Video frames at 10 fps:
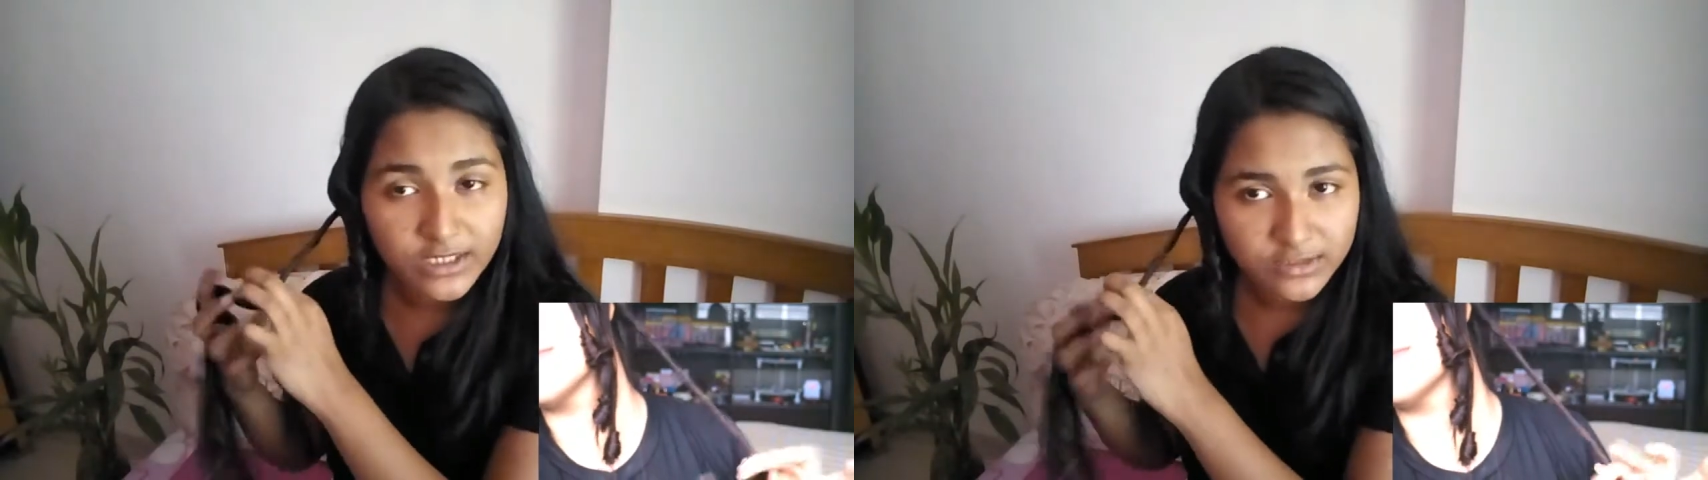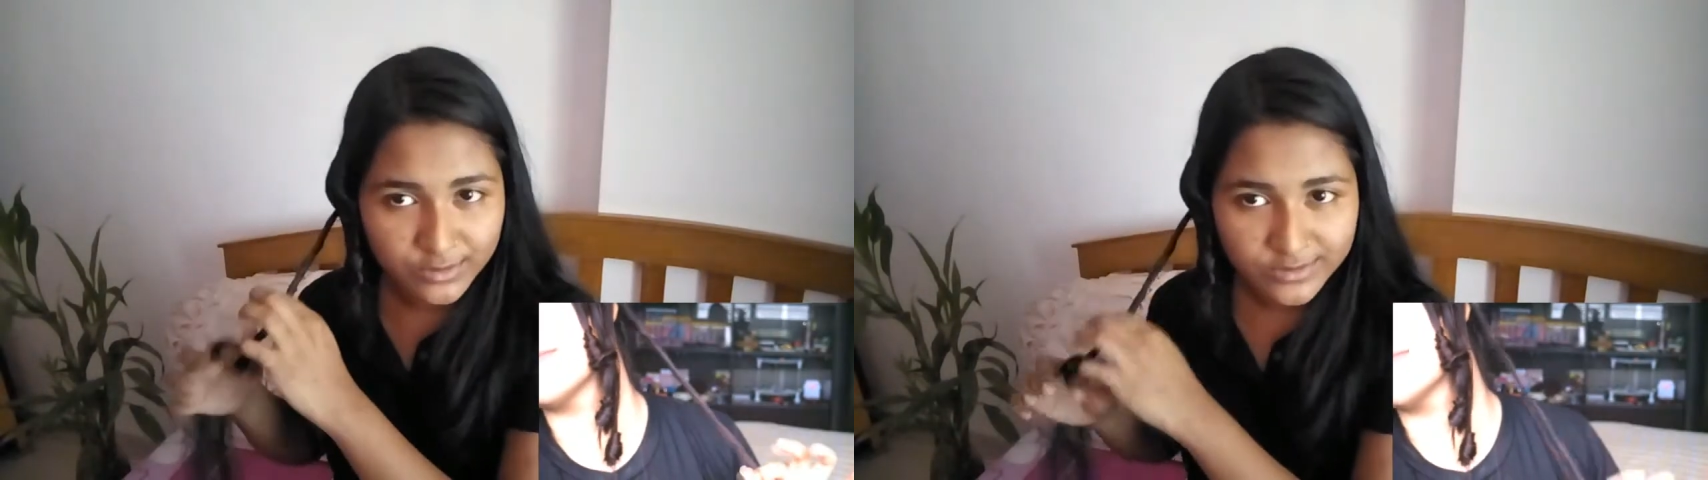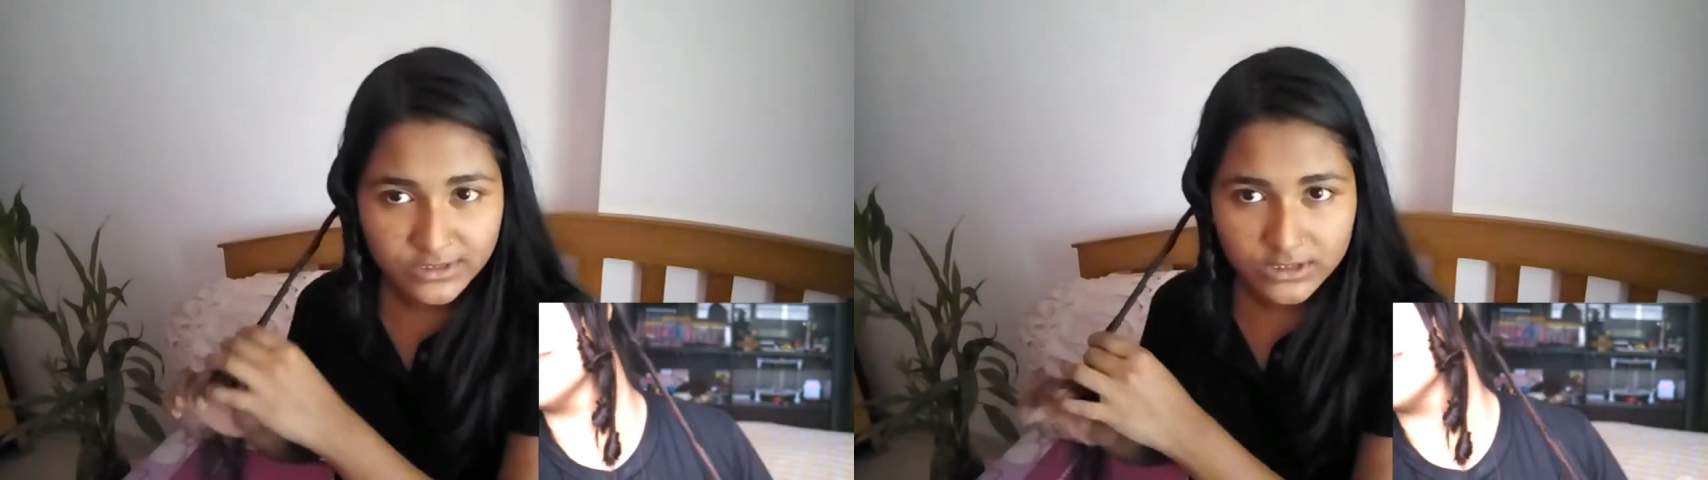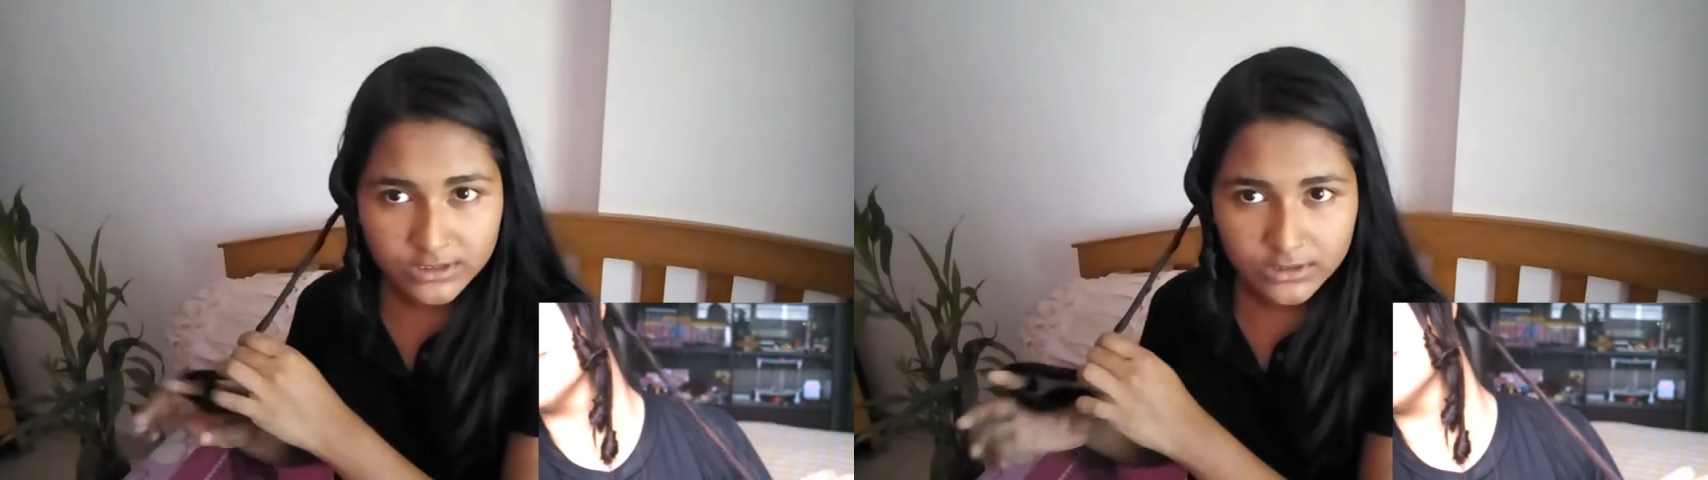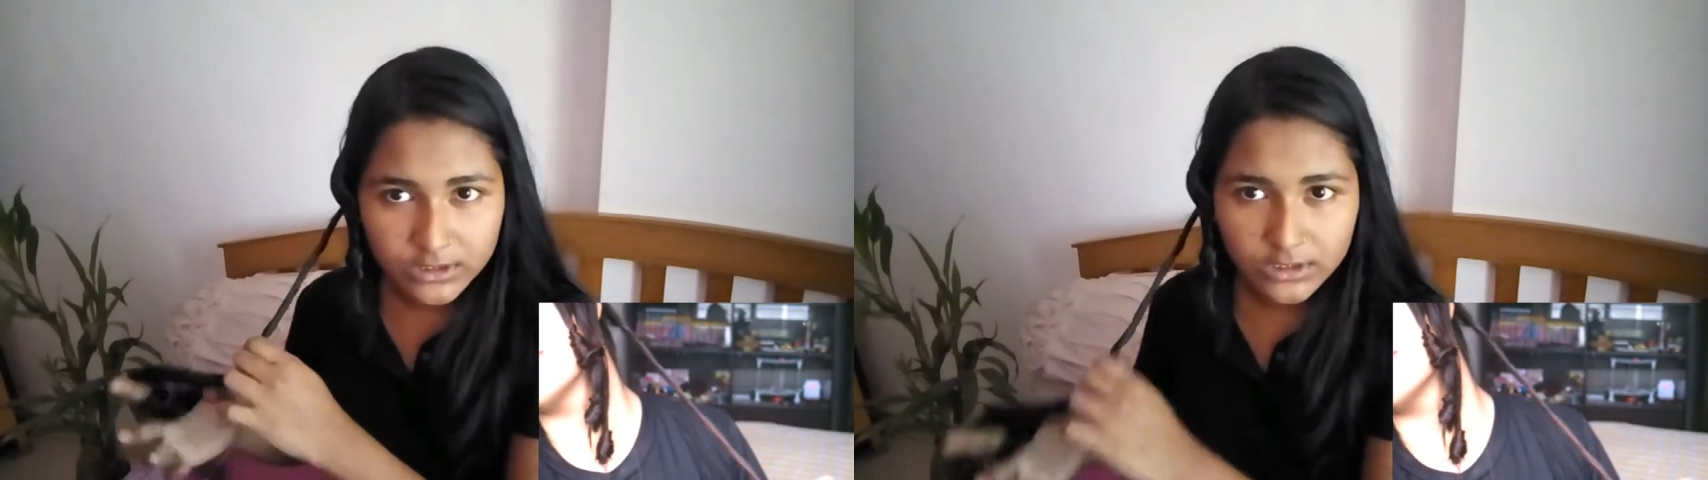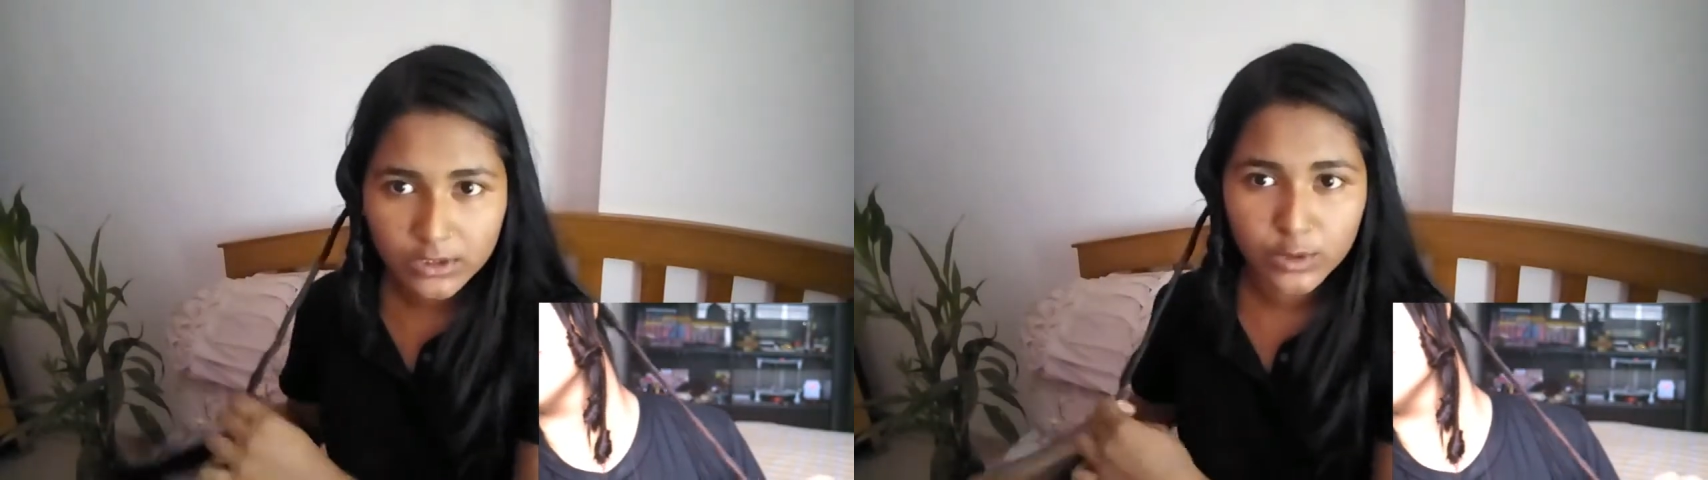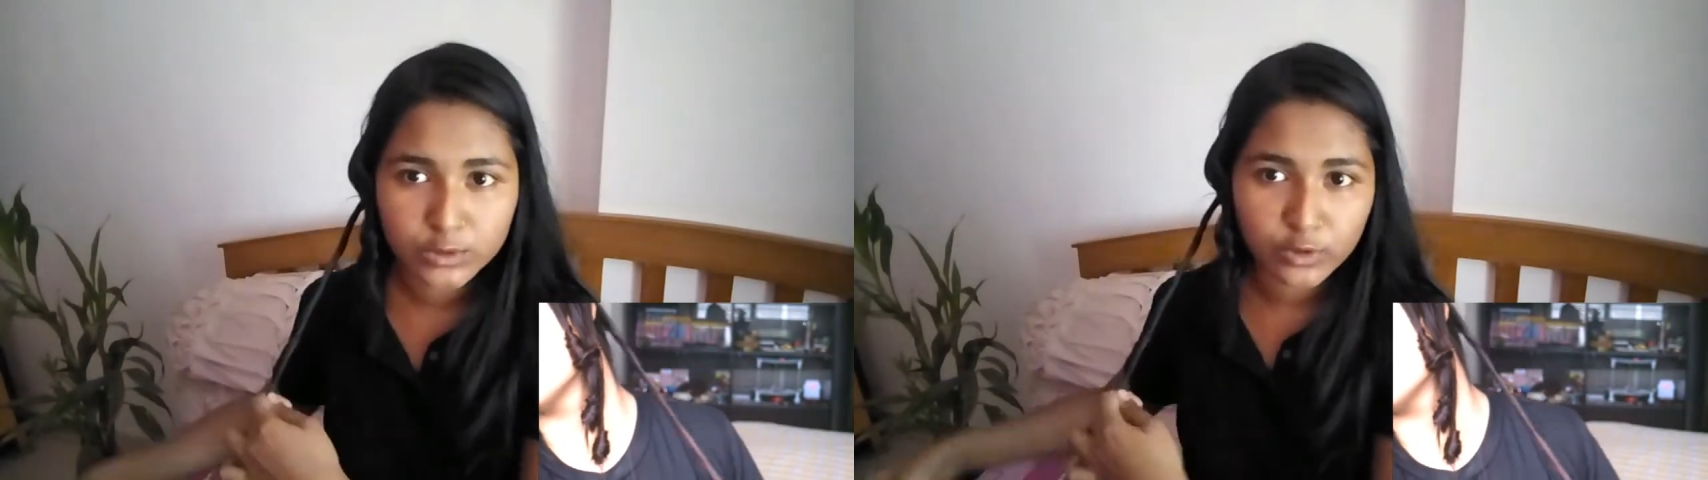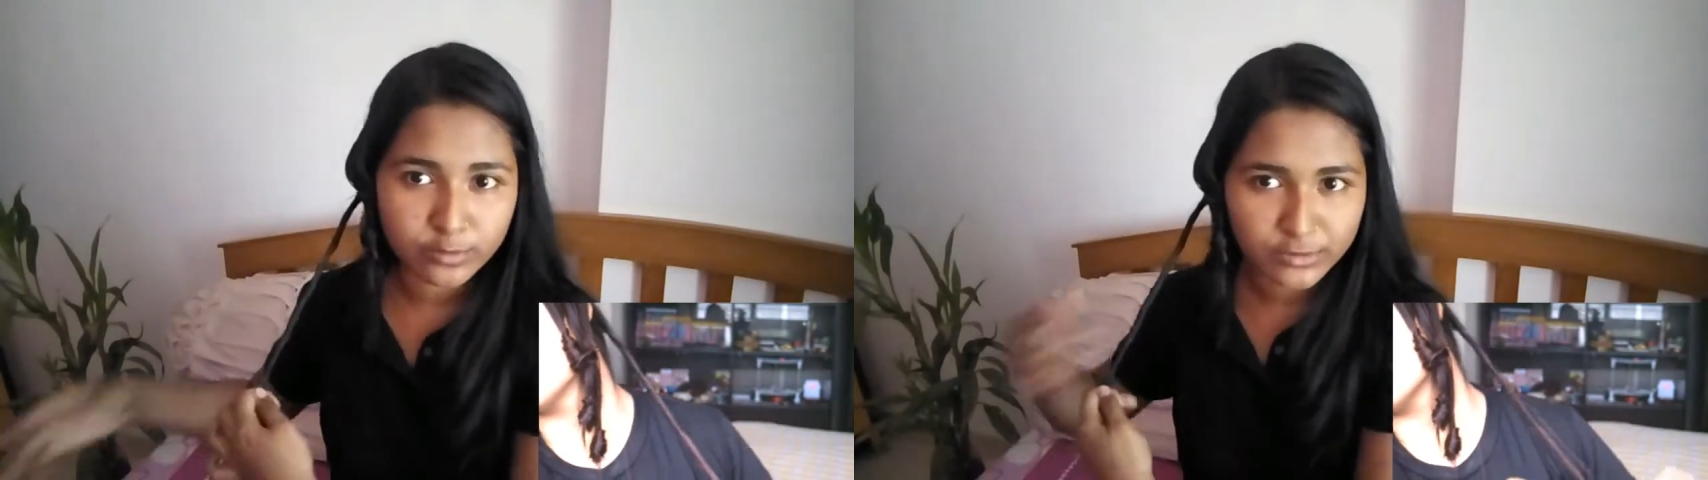I twisted it
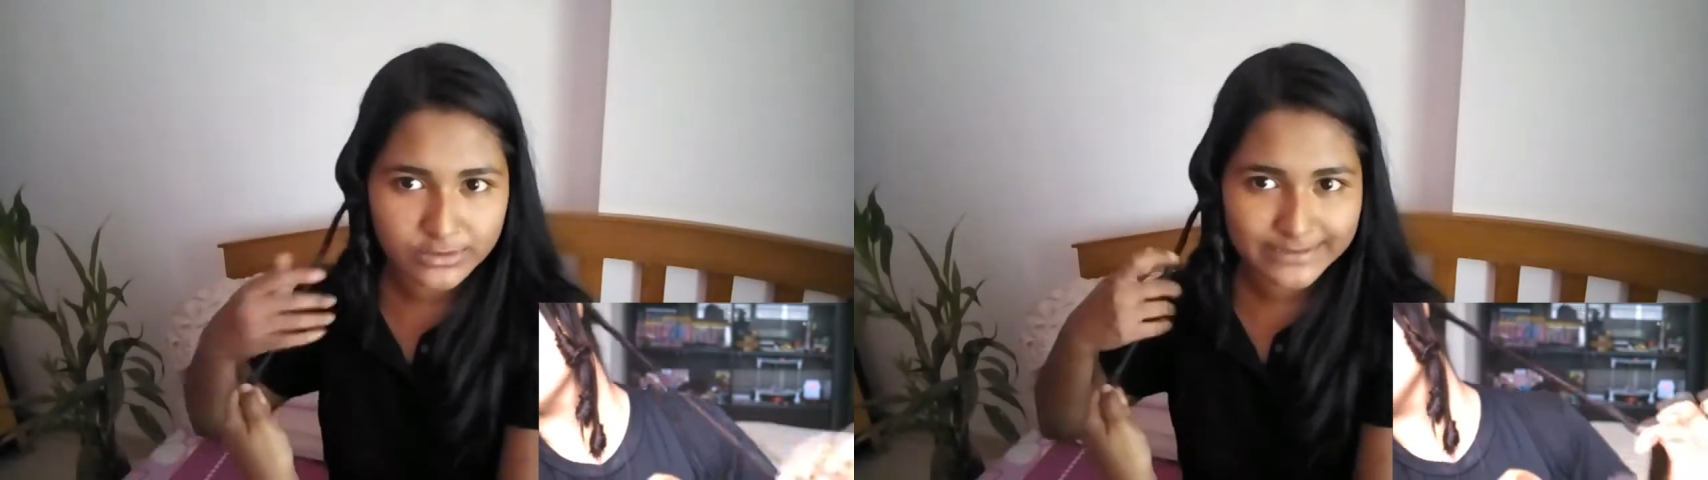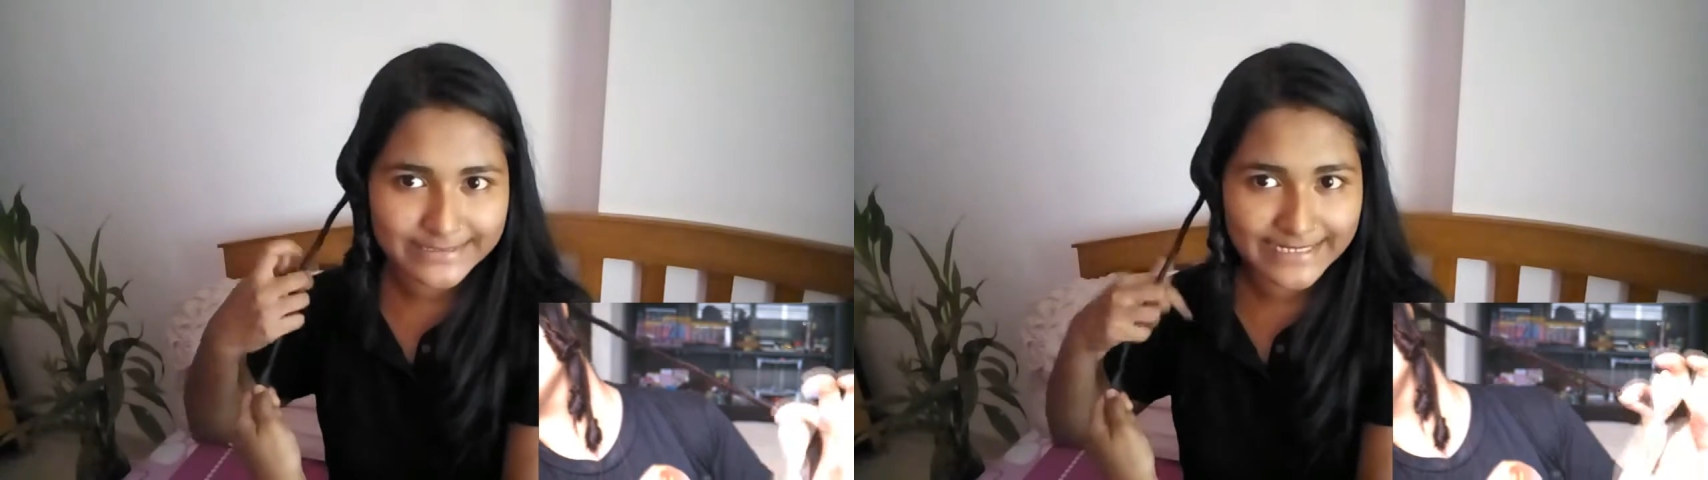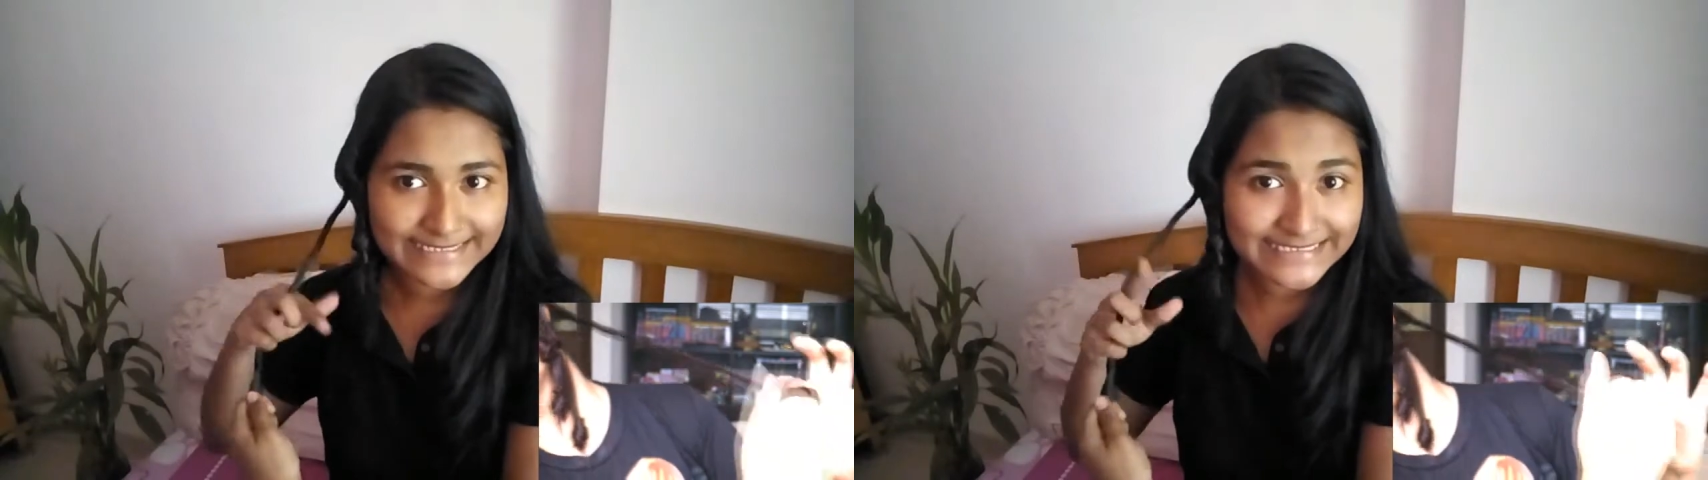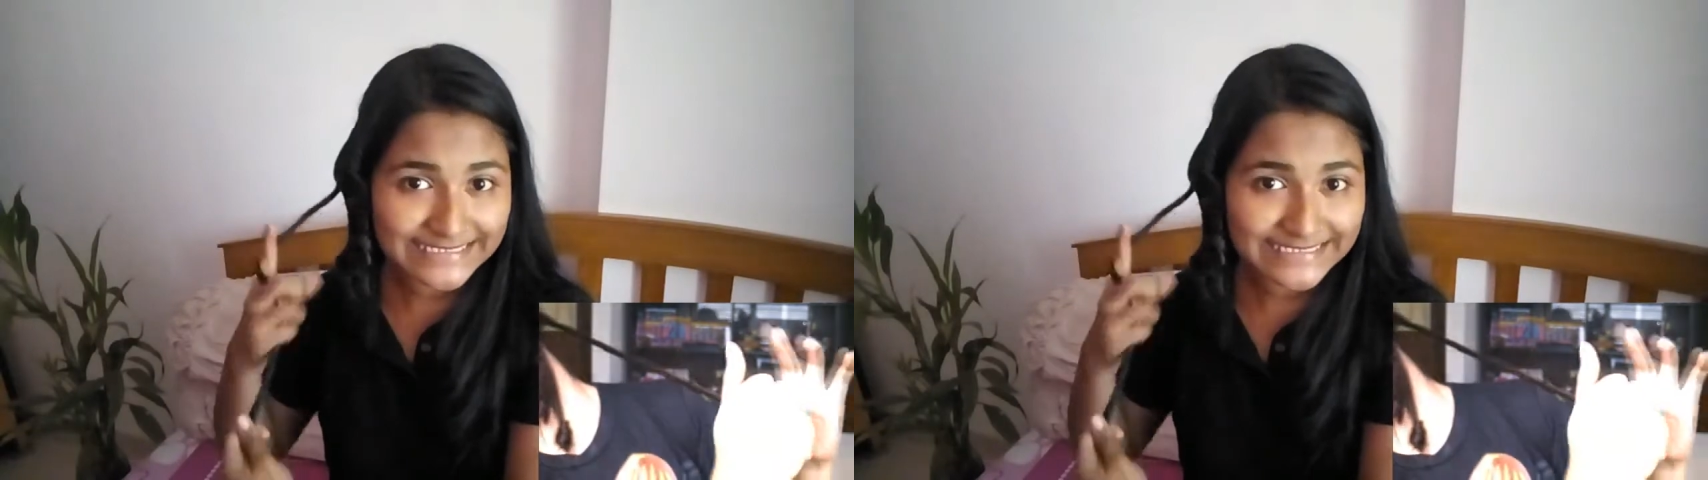on the opposite side.